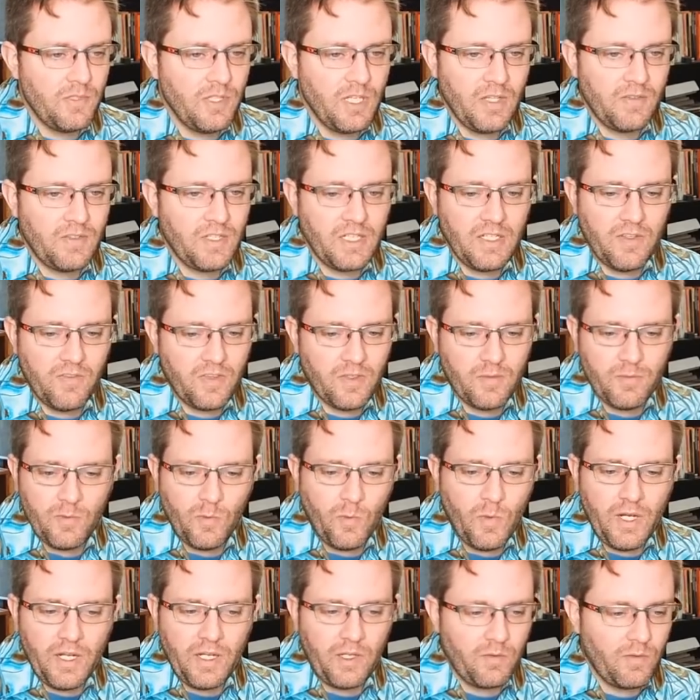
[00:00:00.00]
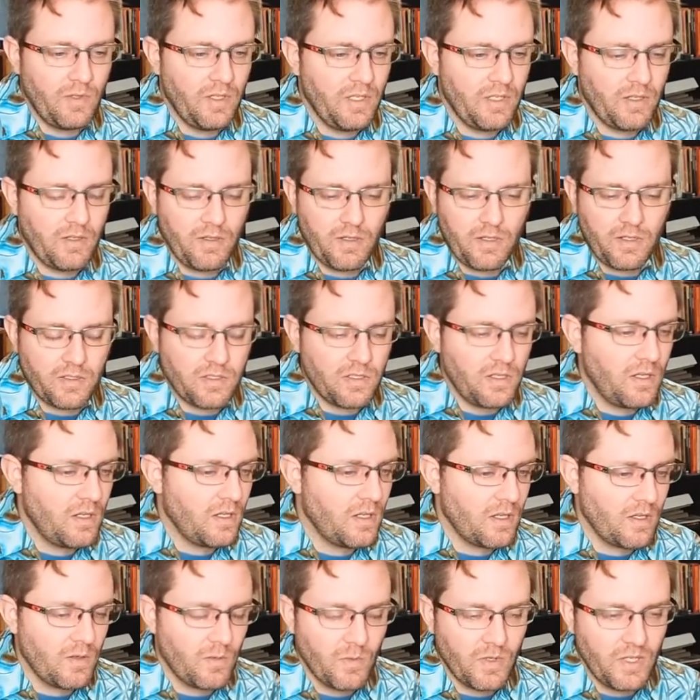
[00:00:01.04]
you're gonna have to give them a wedding ring or a
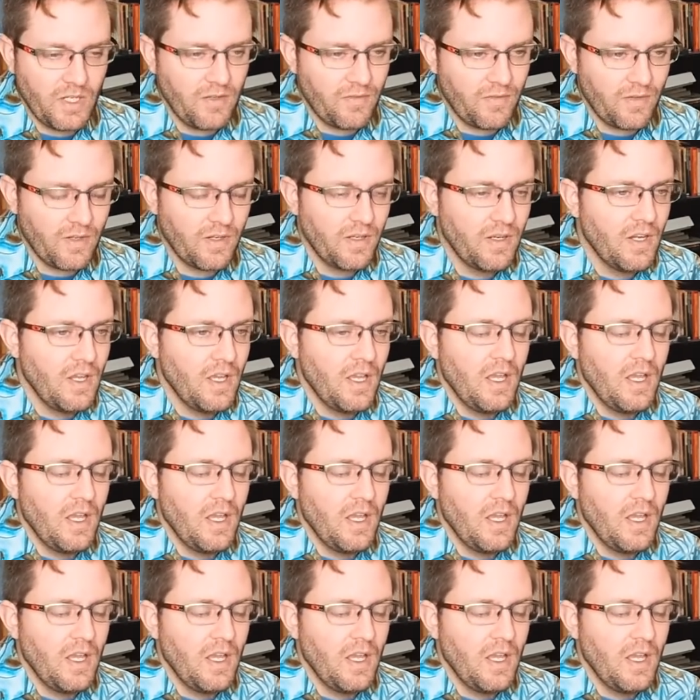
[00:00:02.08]
guitar or whatever